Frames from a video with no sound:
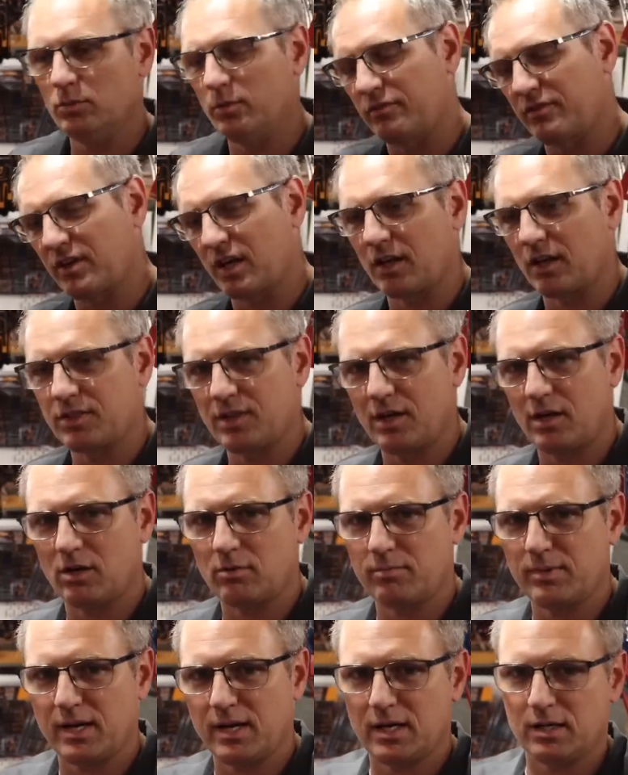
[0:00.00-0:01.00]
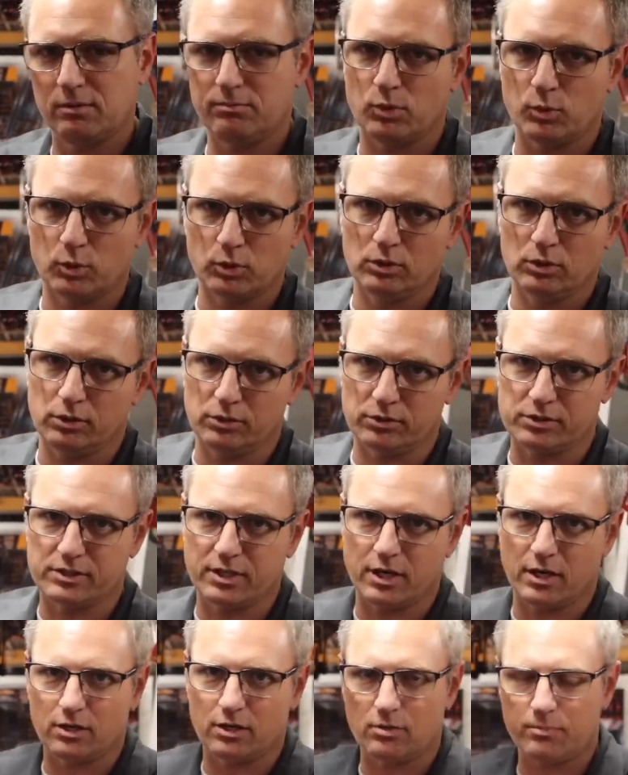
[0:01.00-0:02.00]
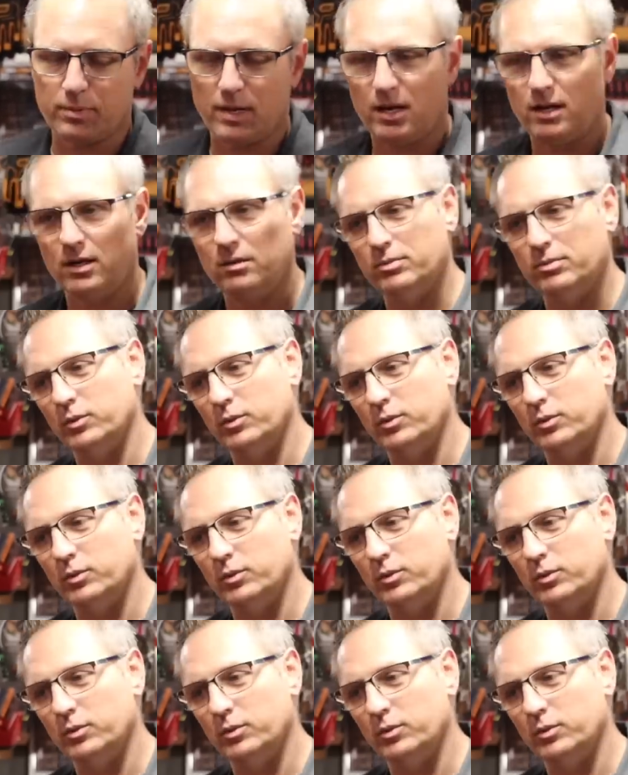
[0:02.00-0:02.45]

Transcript: We've kind of thought about it, but we're a little scared about it,